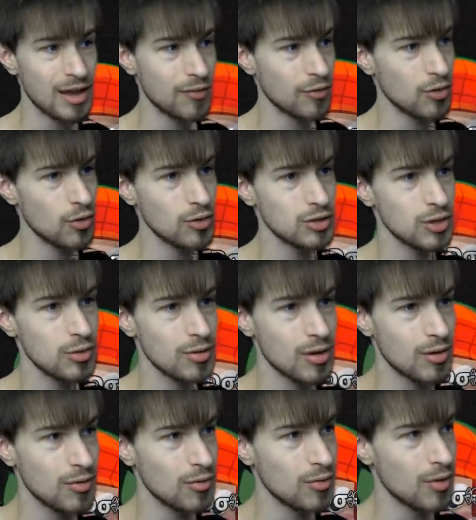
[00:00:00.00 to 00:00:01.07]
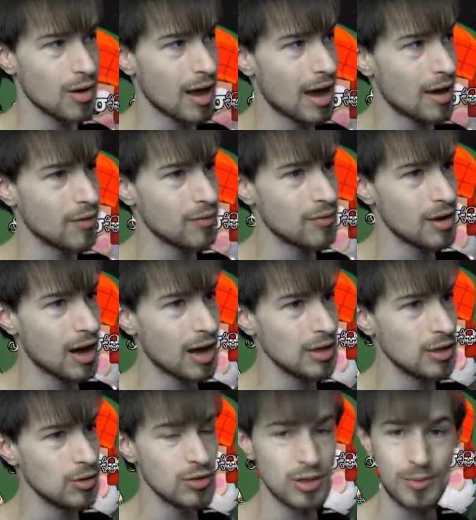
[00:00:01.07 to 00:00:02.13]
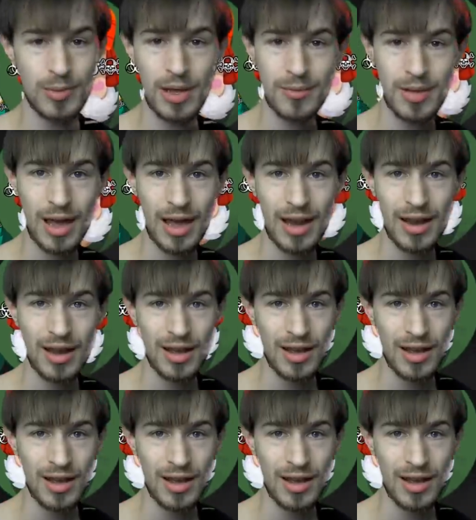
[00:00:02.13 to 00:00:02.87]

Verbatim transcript: For those of you who have not used Beam yet,